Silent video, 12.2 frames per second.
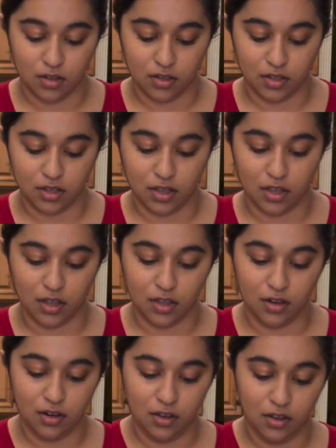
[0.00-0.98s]
sink
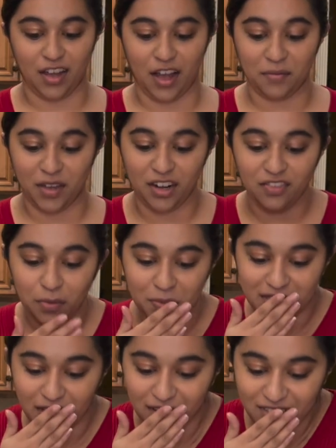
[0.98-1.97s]
in. I'm kind of
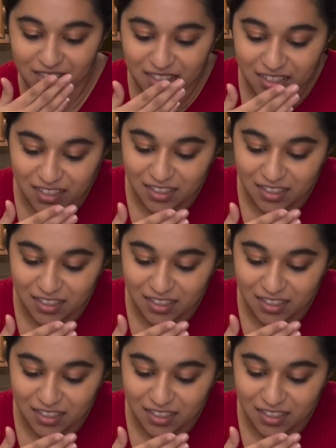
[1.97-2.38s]
obsessed.